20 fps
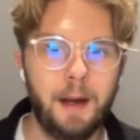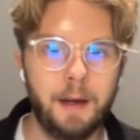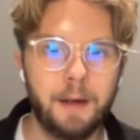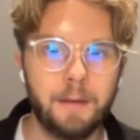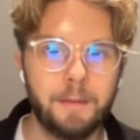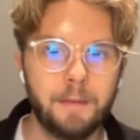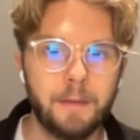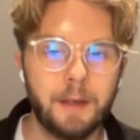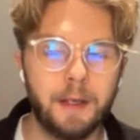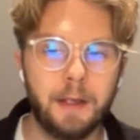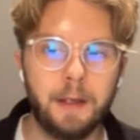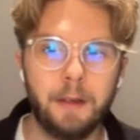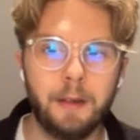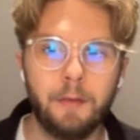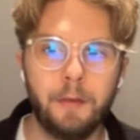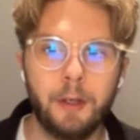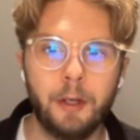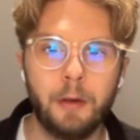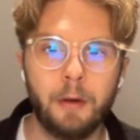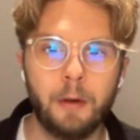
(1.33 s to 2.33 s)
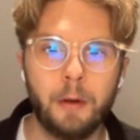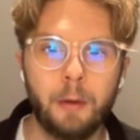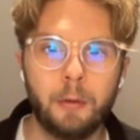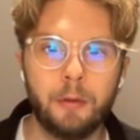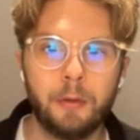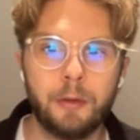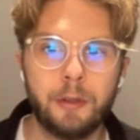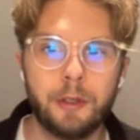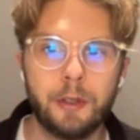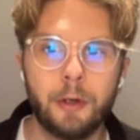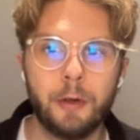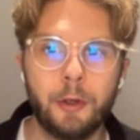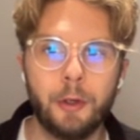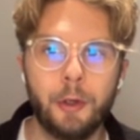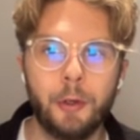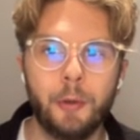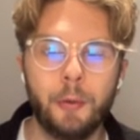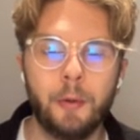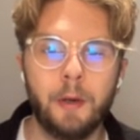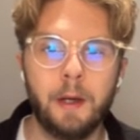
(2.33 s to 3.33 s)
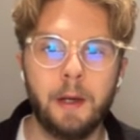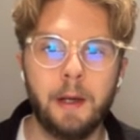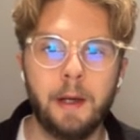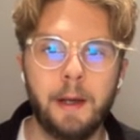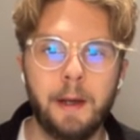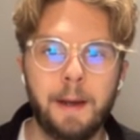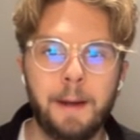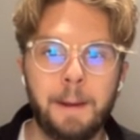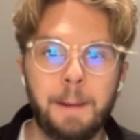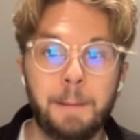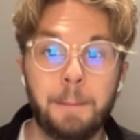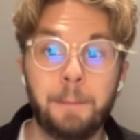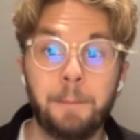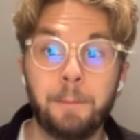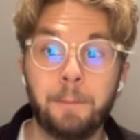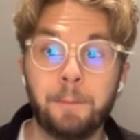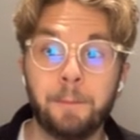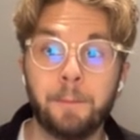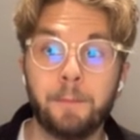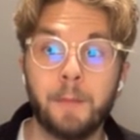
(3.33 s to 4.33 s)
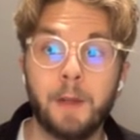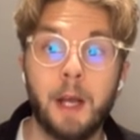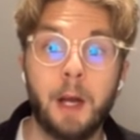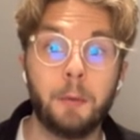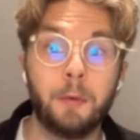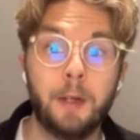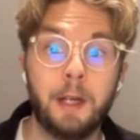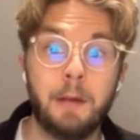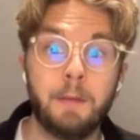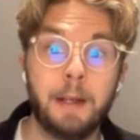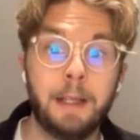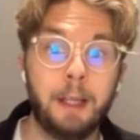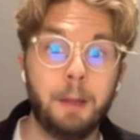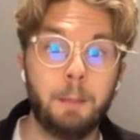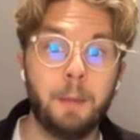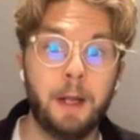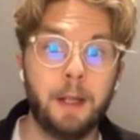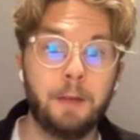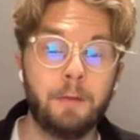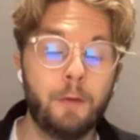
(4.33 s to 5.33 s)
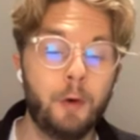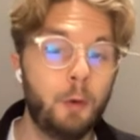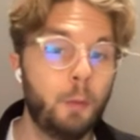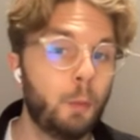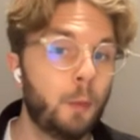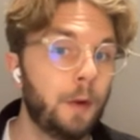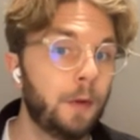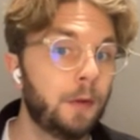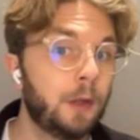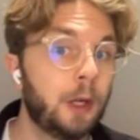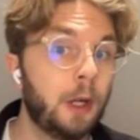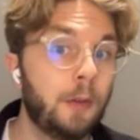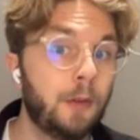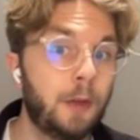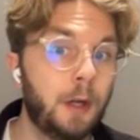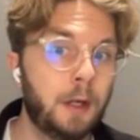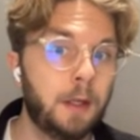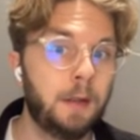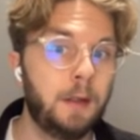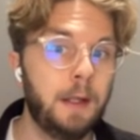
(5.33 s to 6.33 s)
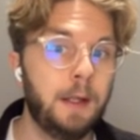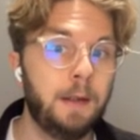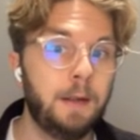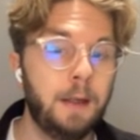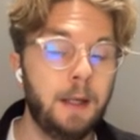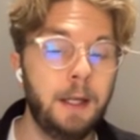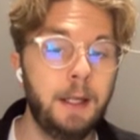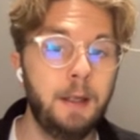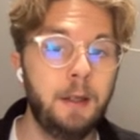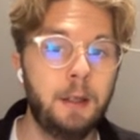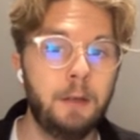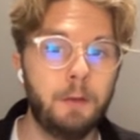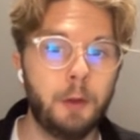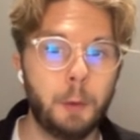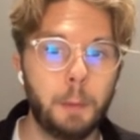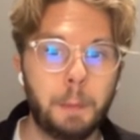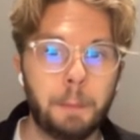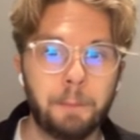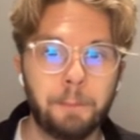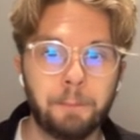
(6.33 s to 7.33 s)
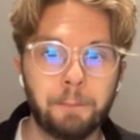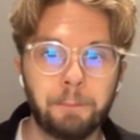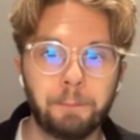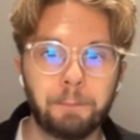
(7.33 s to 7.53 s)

Hi, in this video I'm going to show you how to navigate the platform when conducting the interview.